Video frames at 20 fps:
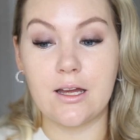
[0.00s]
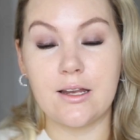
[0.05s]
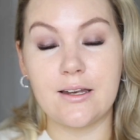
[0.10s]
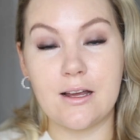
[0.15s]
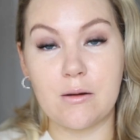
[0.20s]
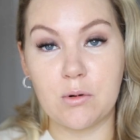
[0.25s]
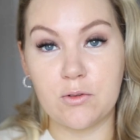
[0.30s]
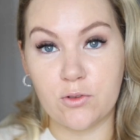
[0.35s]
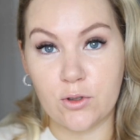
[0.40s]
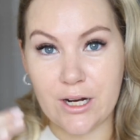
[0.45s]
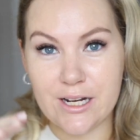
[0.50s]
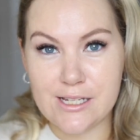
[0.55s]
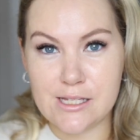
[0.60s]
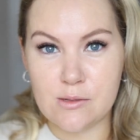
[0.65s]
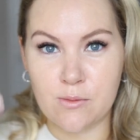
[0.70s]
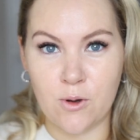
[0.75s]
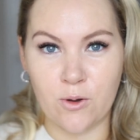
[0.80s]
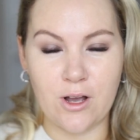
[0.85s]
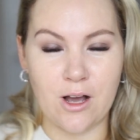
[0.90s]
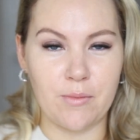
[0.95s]
Now, before I
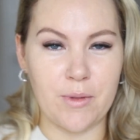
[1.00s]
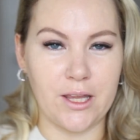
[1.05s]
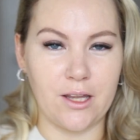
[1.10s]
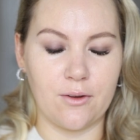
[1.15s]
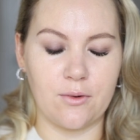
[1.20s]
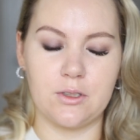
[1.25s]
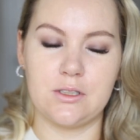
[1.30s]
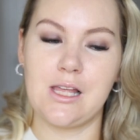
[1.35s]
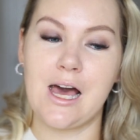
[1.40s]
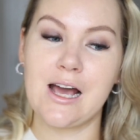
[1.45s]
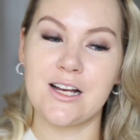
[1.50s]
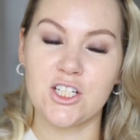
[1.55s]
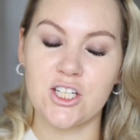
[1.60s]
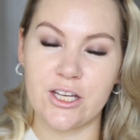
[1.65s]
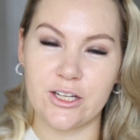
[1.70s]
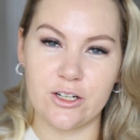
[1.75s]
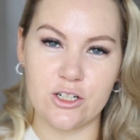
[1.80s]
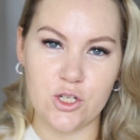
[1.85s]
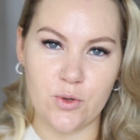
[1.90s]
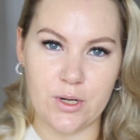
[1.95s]
smoke out my lower lash
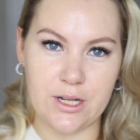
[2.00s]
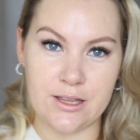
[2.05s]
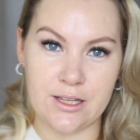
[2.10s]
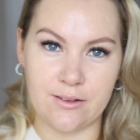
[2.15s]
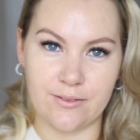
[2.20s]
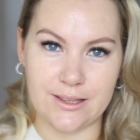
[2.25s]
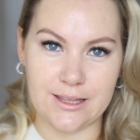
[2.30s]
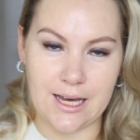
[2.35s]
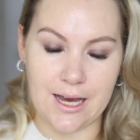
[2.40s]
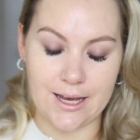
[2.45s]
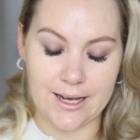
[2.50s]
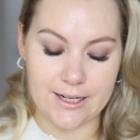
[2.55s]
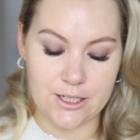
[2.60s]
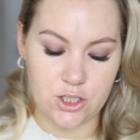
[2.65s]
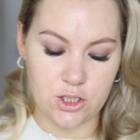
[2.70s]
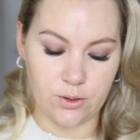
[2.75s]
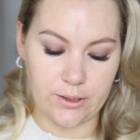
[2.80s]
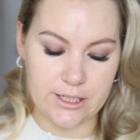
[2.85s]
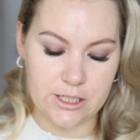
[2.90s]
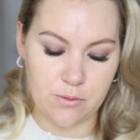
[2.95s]
line or do anything with that, I
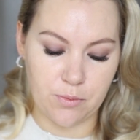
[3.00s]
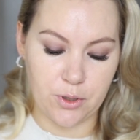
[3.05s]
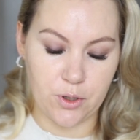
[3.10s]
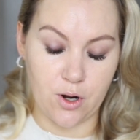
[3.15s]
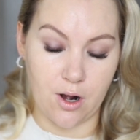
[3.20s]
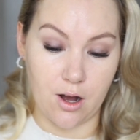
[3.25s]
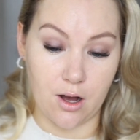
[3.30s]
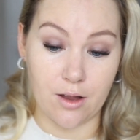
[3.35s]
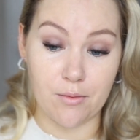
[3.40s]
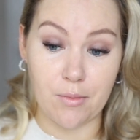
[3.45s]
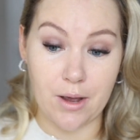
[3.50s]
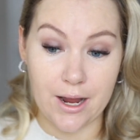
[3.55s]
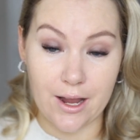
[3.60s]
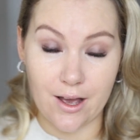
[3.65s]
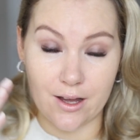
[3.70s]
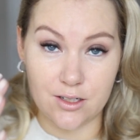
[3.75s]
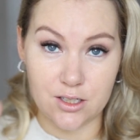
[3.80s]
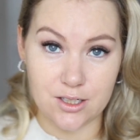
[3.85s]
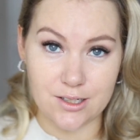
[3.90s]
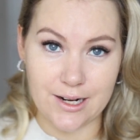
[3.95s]
do like to put on my
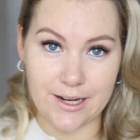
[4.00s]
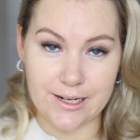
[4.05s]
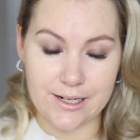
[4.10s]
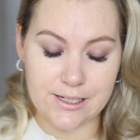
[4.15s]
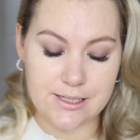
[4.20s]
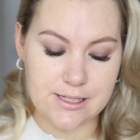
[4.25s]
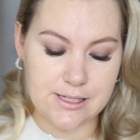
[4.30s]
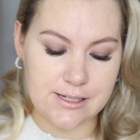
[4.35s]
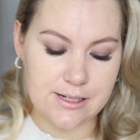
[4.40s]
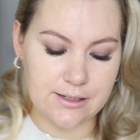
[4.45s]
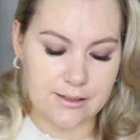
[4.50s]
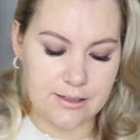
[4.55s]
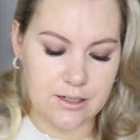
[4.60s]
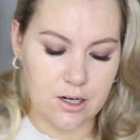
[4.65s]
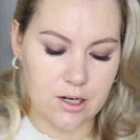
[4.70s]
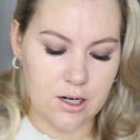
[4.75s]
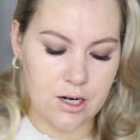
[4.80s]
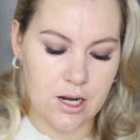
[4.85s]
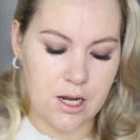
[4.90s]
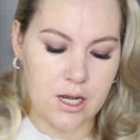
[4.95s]
under eye
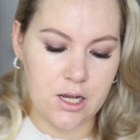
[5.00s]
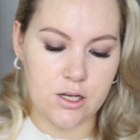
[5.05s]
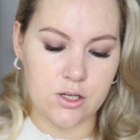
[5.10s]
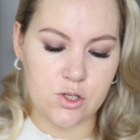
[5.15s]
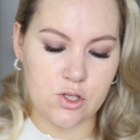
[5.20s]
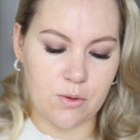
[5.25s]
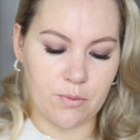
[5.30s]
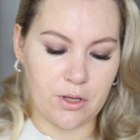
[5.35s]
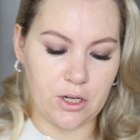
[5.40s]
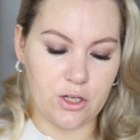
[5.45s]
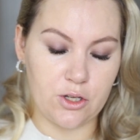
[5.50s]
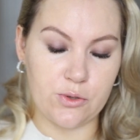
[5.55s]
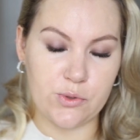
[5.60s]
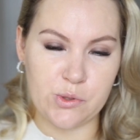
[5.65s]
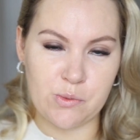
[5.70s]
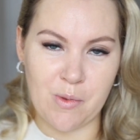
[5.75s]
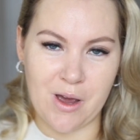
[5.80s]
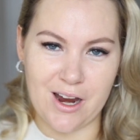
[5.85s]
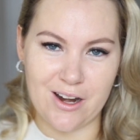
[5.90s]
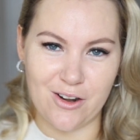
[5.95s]
concealer. So I'm gonna
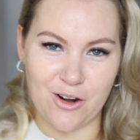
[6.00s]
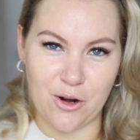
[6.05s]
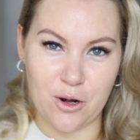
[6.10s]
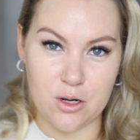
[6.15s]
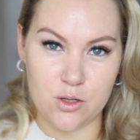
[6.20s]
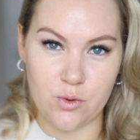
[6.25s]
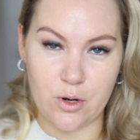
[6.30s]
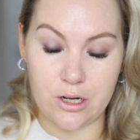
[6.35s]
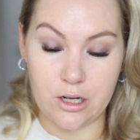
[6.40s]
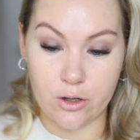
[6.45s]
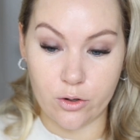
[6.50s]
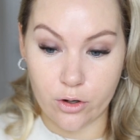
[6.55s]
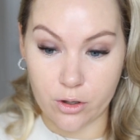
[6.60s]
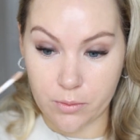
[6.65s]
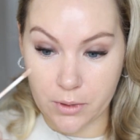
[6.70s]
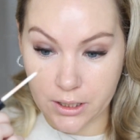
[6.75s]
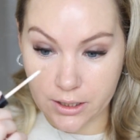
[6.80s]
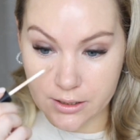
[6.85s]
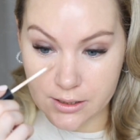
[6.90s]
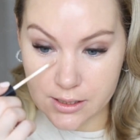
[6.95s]
use my NARS Radiant
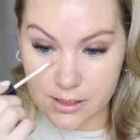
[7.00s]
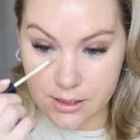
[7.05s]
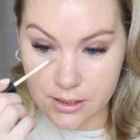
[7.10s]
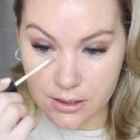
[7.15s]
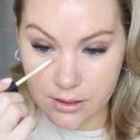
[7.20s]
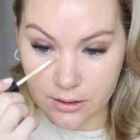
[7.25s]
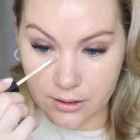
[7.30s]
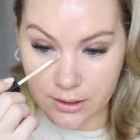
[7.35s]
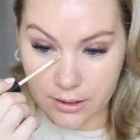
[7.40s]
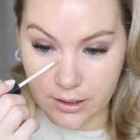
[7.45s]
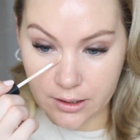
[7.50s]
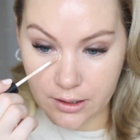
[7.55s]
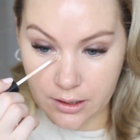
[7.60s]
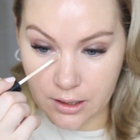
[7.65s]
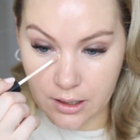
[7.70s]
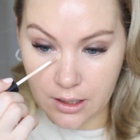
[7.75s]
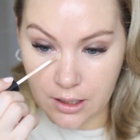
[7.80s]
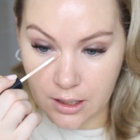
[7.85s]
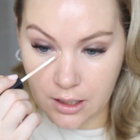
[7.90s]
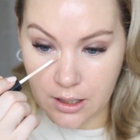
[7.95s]
Creamy Concealer
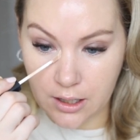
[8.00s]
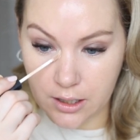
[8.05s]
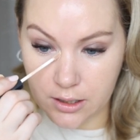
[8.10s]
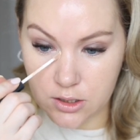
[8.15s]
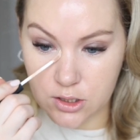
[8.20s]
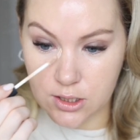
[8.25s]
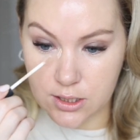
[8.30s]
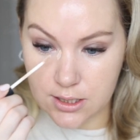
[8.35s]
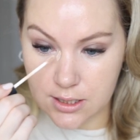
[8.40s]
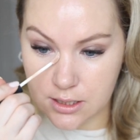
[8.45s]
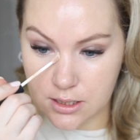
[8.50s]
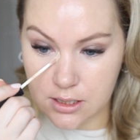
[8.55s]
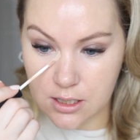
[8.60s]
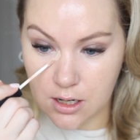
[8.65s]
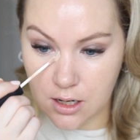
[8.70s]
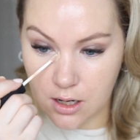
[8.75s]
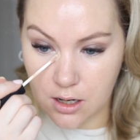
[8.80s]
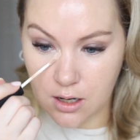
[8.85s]
and just